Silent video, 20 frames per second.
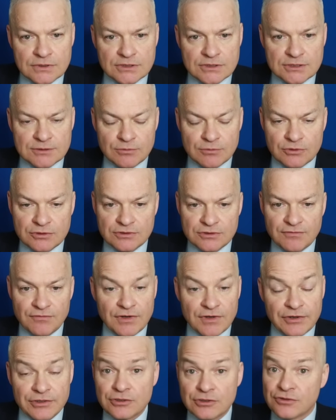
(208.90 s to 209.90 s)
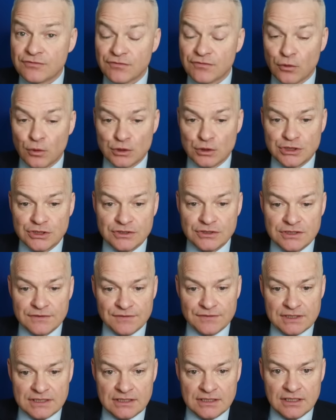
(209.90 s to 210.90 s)
A spot of very good fortune
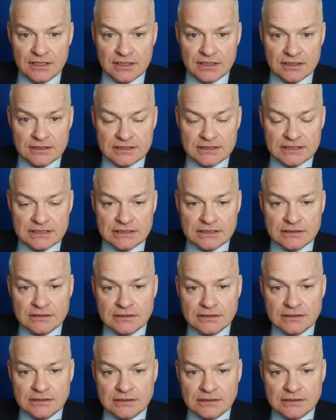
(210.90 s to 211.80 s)
if it does.